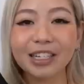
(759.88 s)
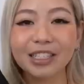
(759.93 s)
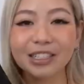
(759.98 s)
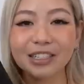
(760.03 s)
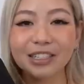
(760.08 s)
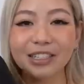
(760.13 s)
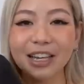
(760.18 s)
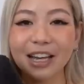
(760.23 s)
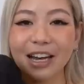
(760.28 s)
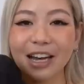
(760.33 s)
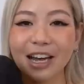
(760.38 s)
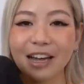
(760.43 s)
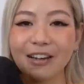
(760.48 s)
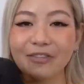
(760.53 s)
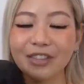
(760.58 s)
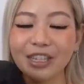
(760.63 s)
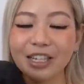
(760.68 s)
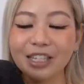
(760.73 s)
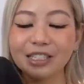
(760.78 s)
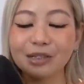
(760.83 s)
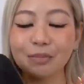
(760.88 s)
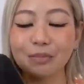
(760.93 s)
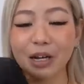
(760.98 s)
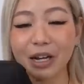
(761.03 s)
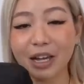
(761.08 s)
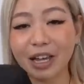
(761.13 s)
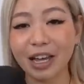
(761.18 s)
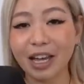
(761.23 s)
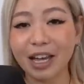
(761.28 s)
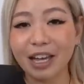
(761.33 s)
So yeah, I have this
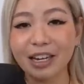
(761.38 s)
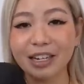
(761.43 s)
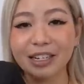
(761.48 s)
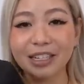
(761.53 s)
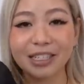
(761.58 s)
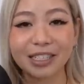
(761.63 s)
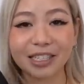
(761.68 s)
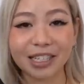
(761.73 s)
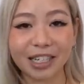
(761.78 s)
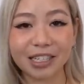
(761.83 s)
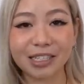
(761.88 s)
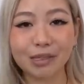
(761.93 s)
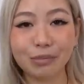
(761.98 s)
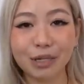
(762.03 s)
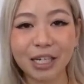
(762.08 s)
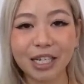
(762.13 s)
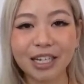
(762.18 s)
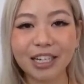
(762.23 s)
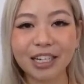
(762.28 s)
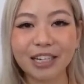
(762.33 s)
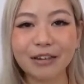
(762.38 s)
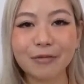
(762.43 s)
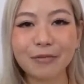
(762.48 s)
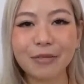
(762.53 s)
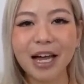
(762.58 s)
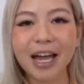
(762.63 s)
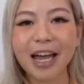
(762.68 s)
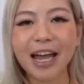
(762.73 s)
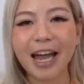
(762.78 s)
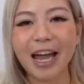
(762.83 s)
bucket hat in a size medium.
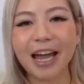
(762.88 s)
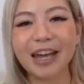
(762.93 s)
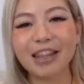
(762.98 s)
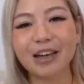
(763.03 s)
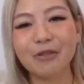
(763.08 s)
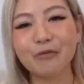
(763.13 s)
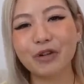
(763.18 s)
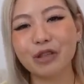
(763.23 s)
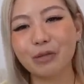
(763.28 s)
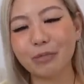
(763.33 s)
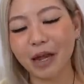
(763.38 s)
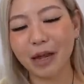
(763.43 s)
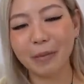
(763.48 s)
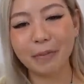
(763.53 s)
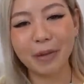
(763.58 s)
And then with my